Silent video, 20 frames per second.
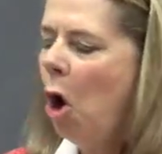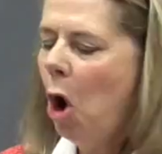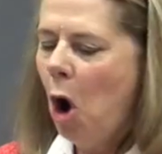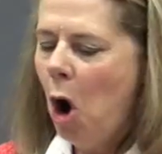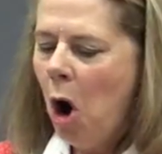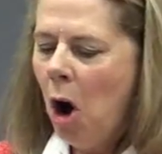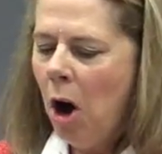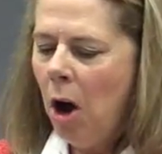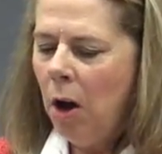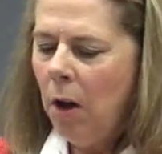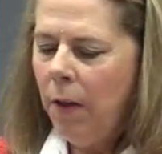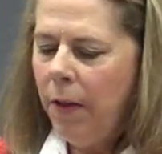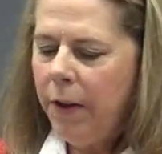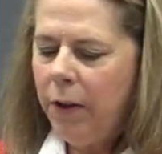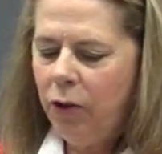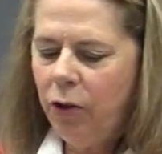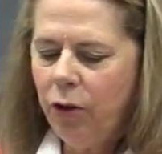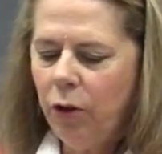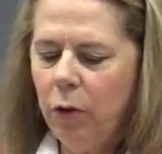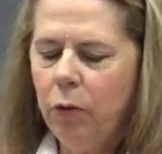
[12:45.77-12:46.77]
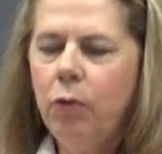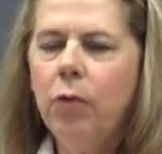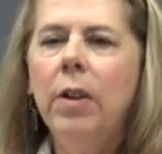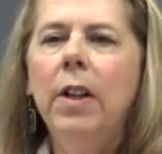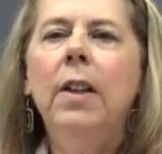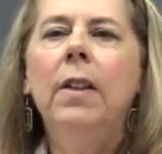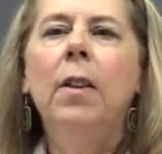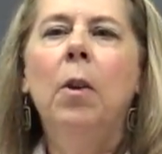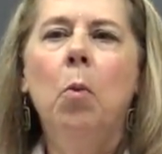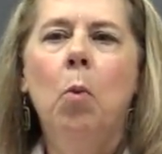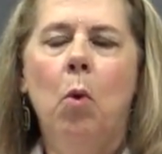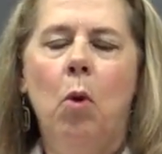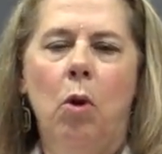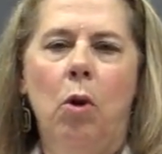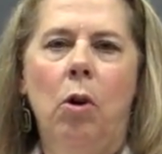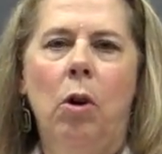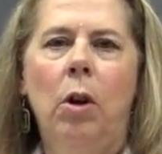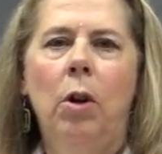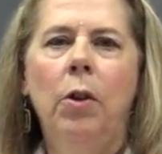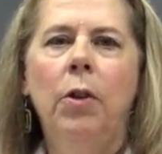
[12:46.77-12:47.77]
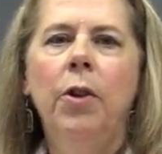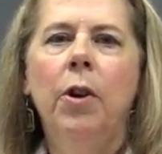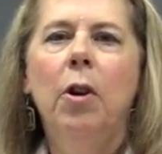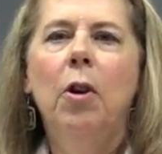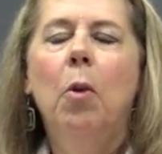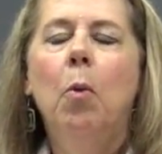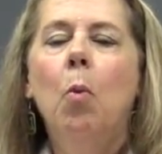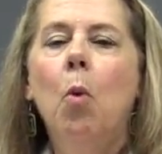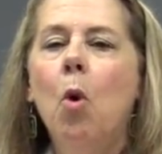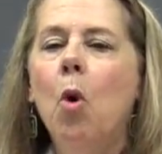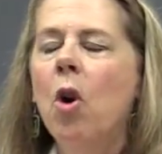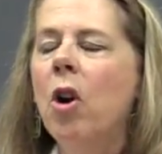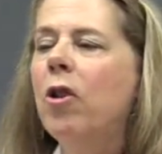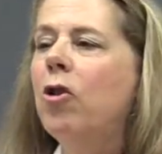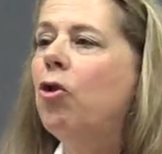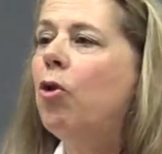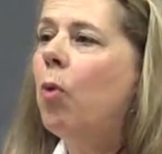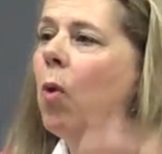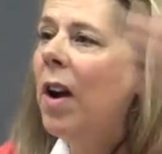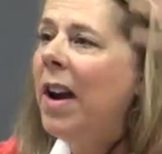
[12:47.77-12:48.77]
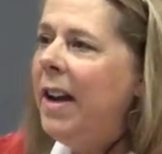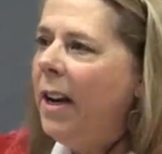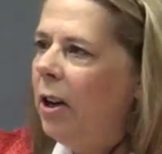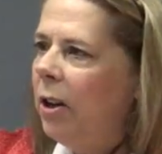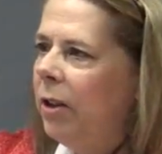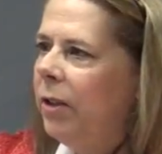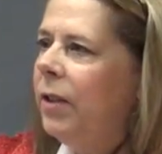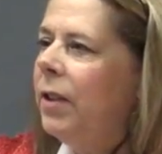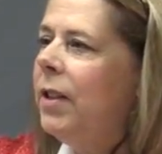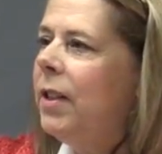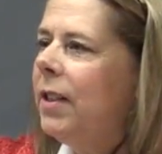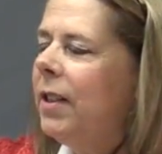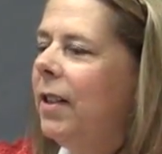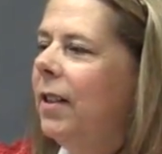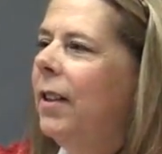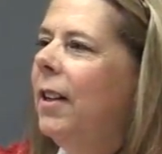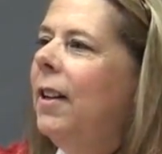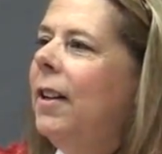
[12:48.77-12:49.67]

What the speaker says: all the children in the world wore crowns,